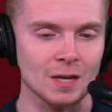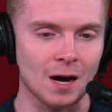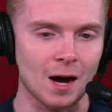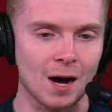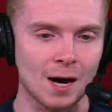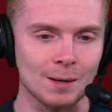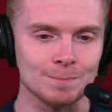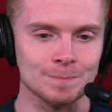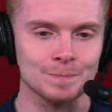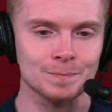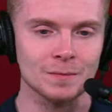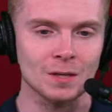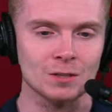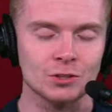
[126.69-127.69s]
So
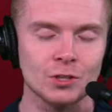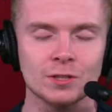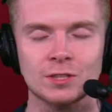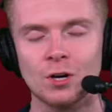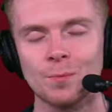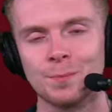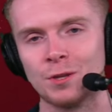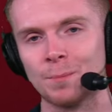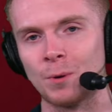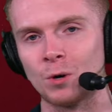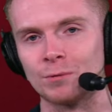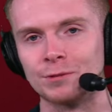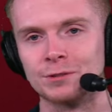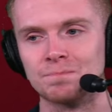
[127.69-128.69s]
you're telling me the
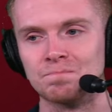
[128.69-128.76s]
Bulls,